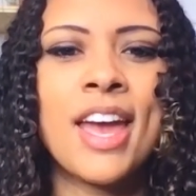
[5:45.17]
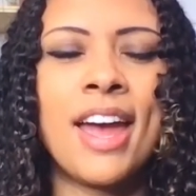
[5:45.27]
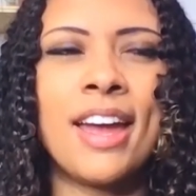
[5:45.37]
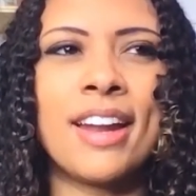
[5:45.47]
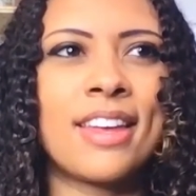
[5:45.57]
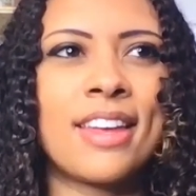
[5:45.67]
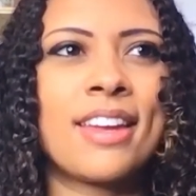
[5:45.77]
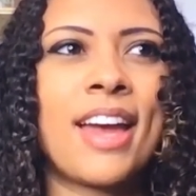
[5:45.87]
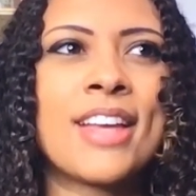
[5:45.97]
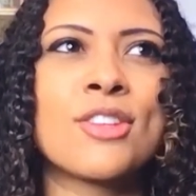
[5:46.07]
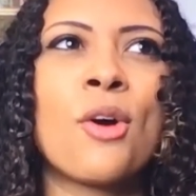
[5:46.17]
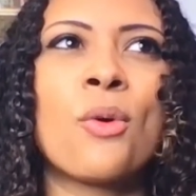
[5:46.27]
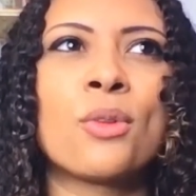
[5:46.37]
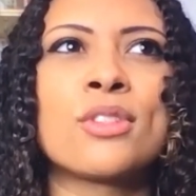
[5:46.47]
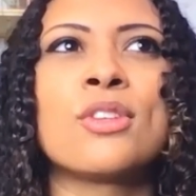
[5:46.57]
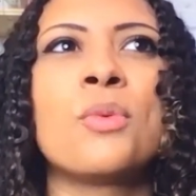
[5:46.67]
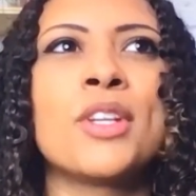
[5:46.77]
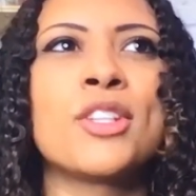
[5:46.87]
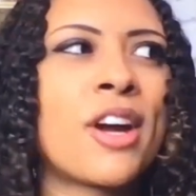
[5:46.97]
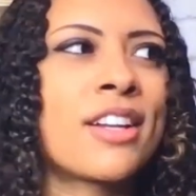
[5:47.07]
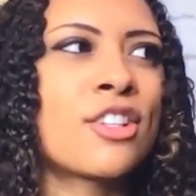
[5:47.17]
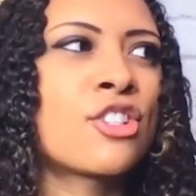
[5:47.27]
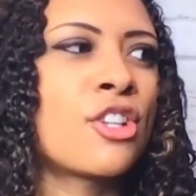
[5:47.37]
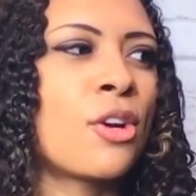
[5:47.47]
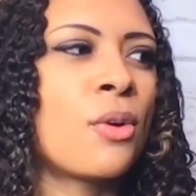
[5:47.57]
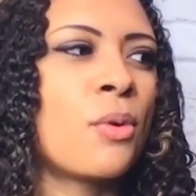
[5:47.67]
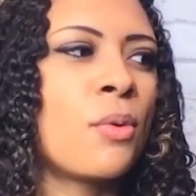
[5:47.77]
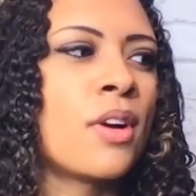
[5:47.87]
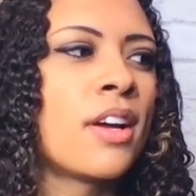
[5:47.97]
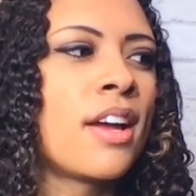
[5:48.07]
And I think as a whole too, we try to show